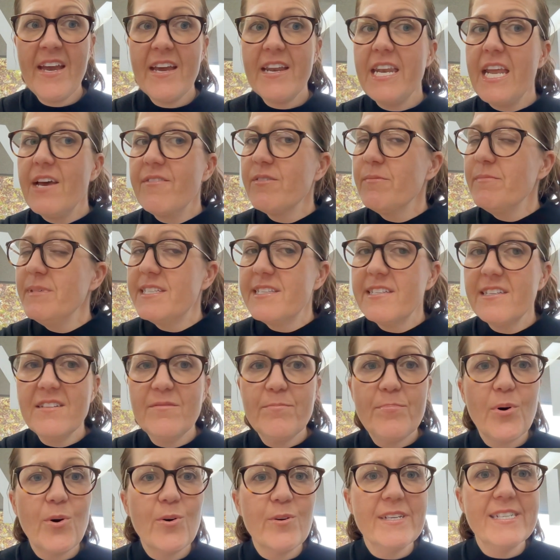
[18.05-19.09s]
Never miss an
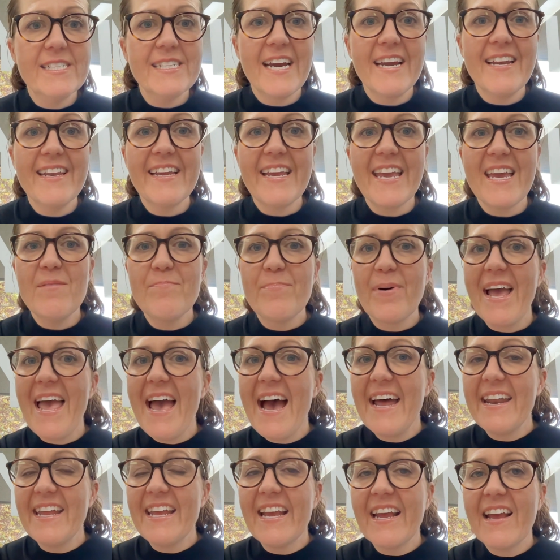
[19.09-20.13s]
important date again by
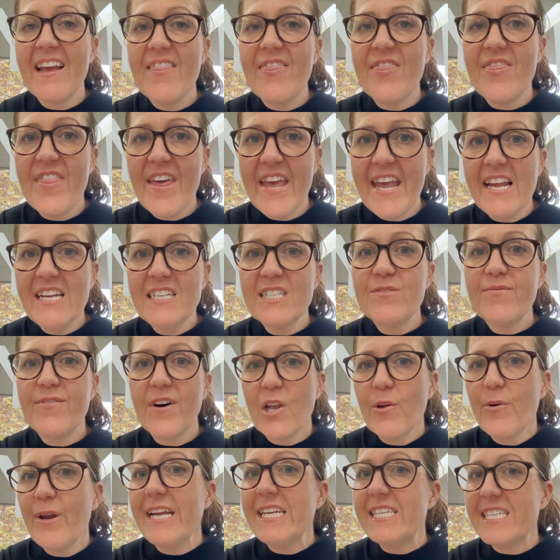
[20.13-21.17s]
adding these
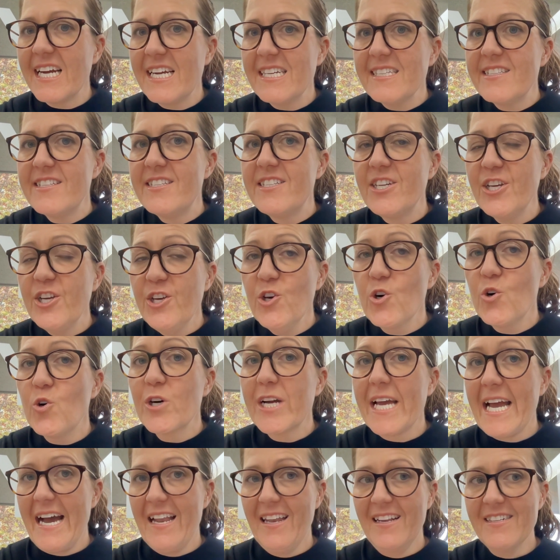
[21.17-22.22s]
following dates to your
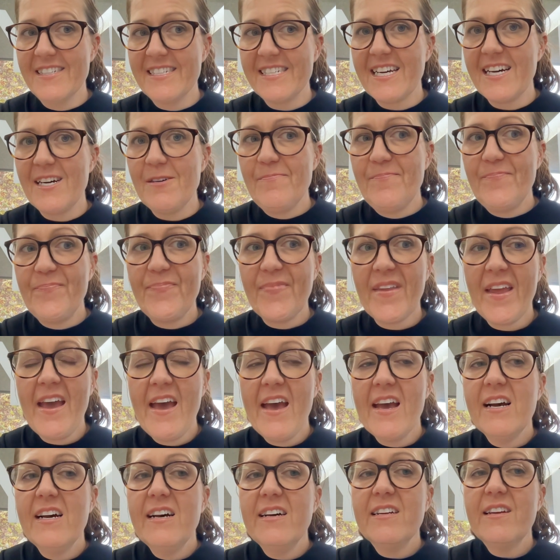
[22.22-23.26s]
calendar.
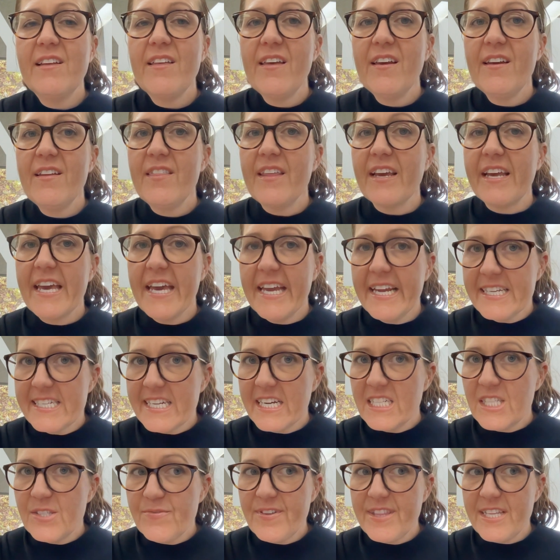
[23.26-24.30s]
The key
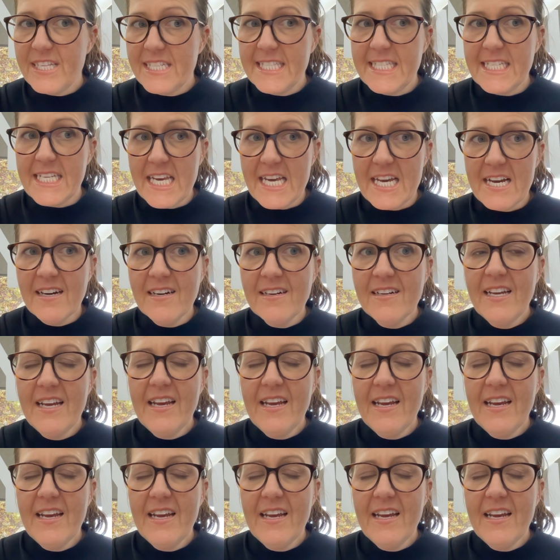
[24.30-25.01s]
dates for this year,